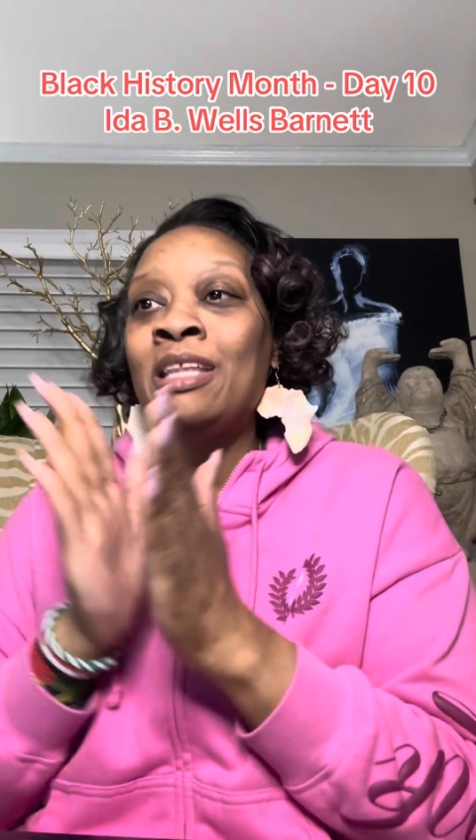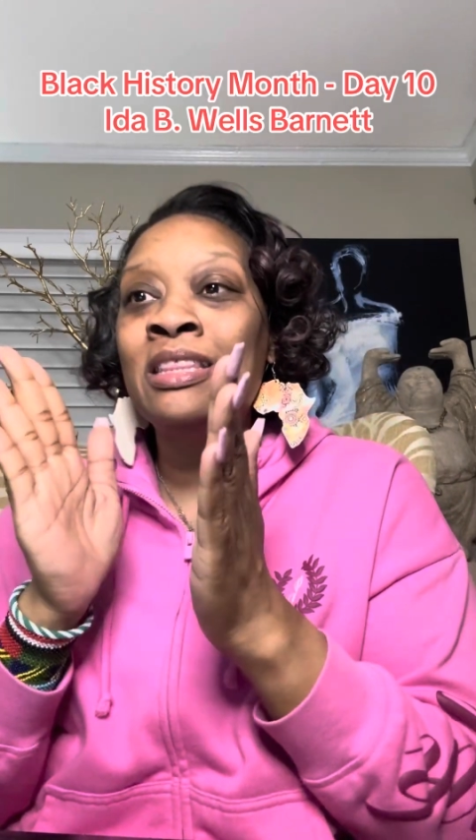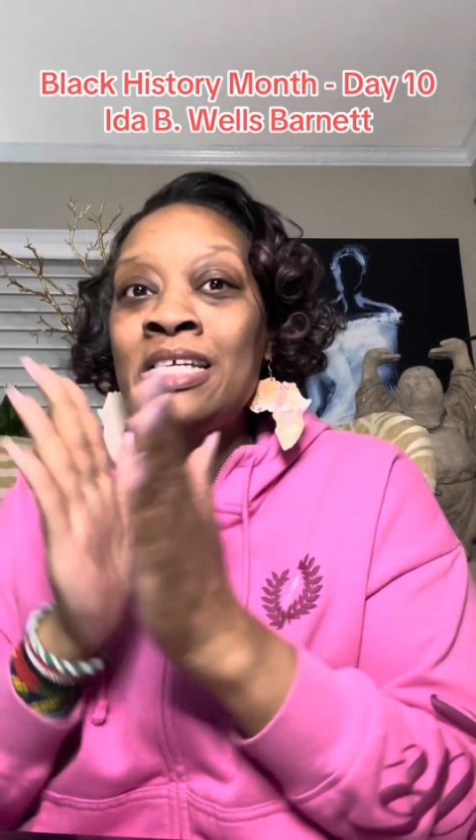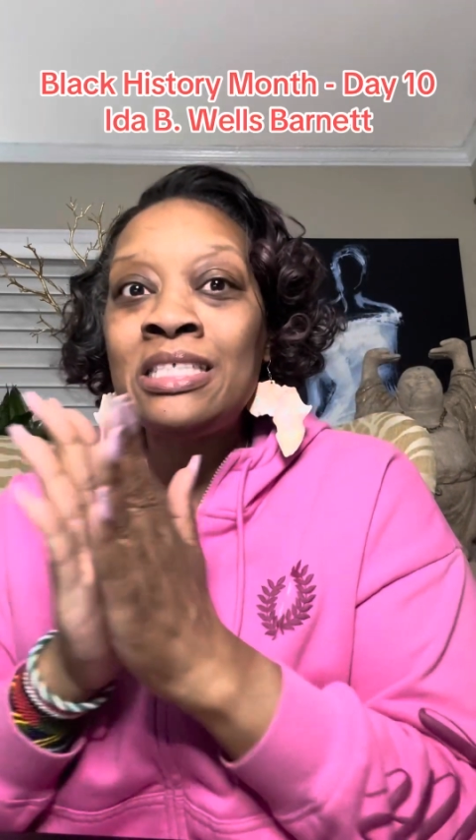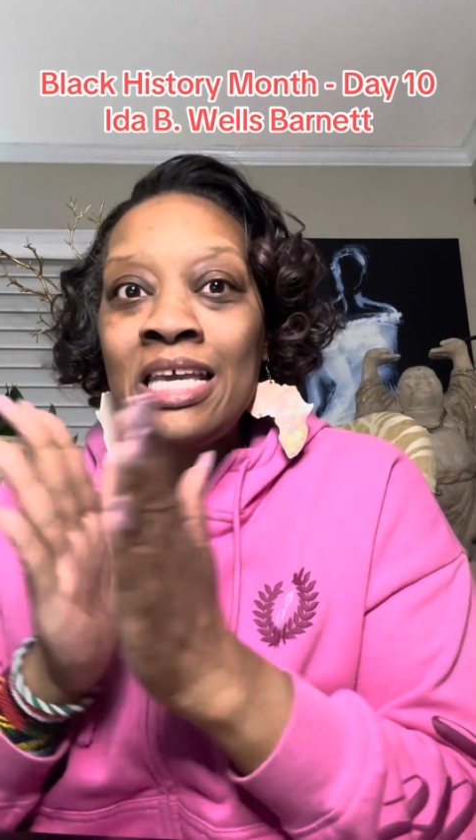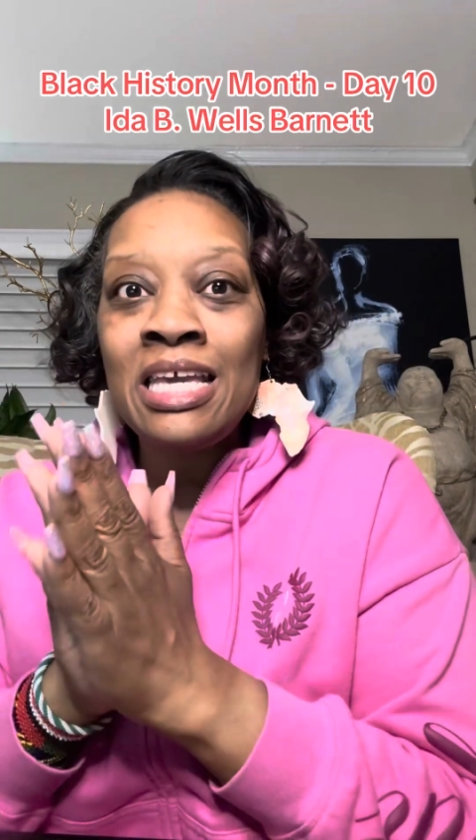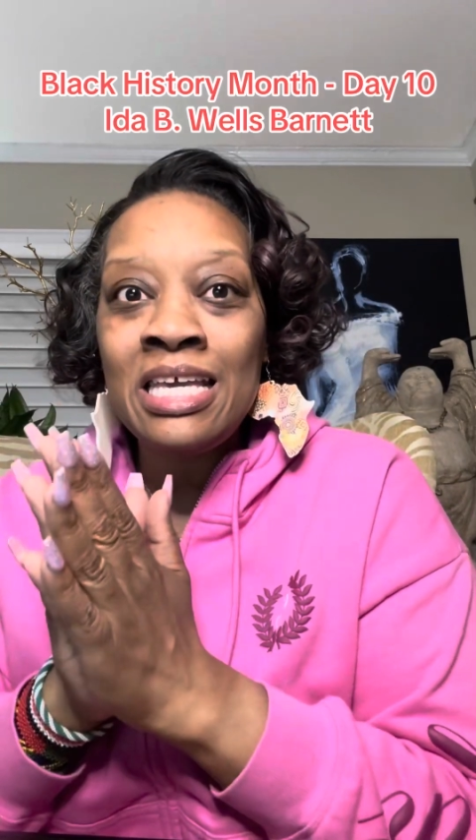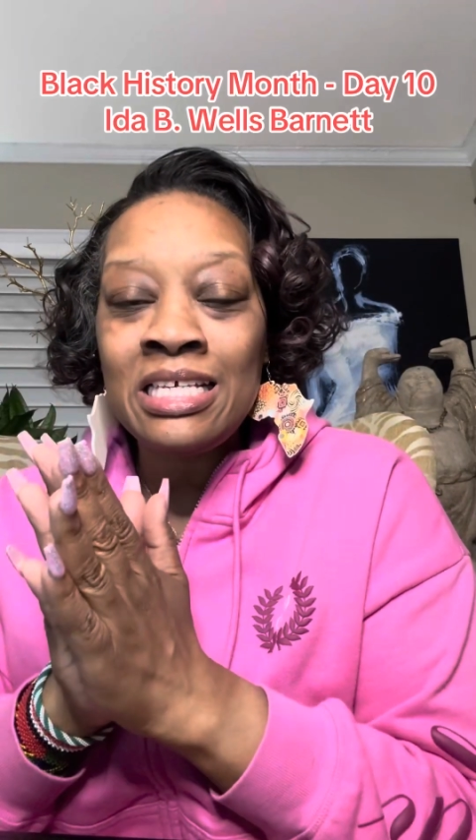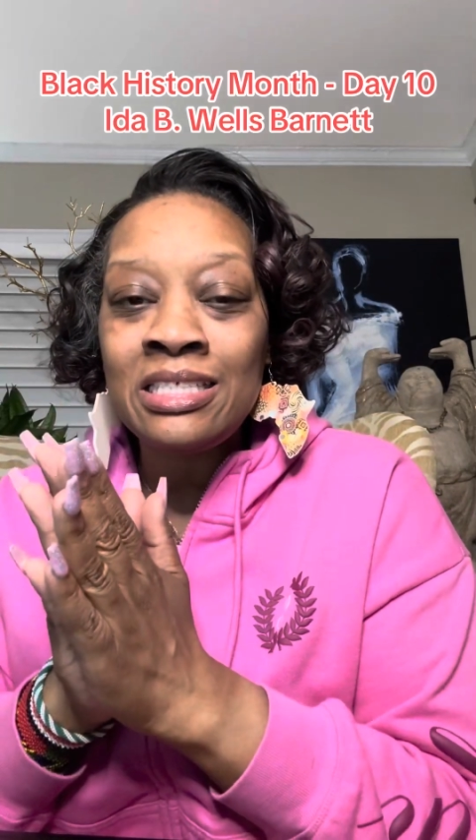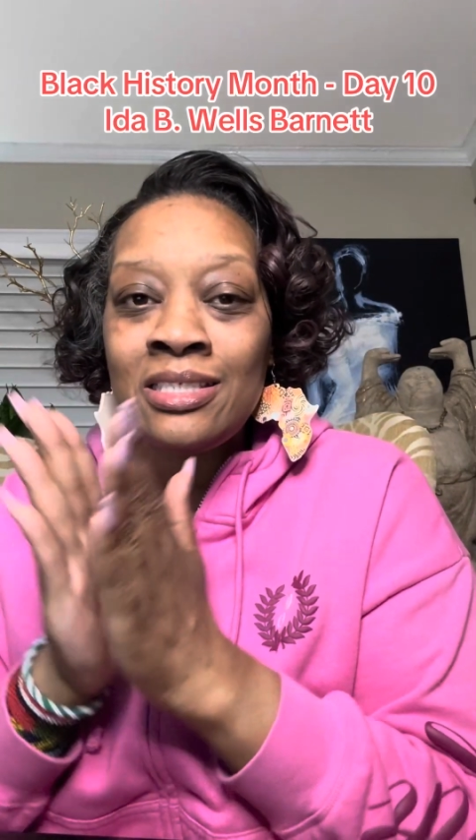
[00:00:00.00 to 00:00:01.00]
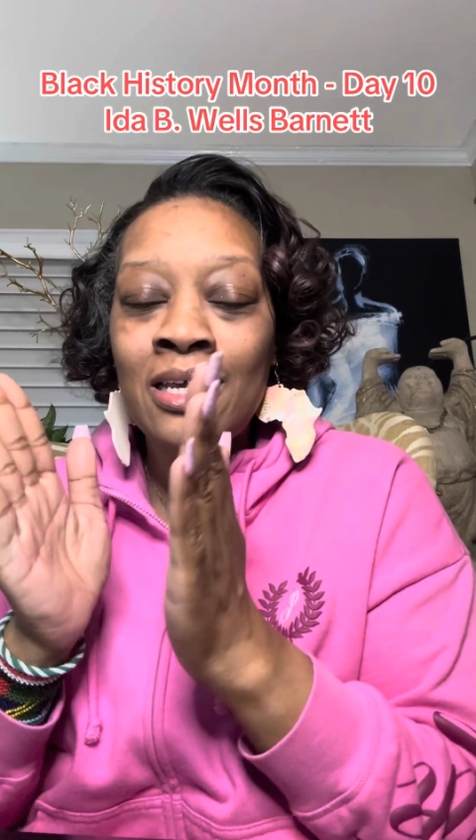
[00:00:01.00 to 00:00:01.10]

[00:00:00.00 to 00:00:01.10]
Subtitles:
This is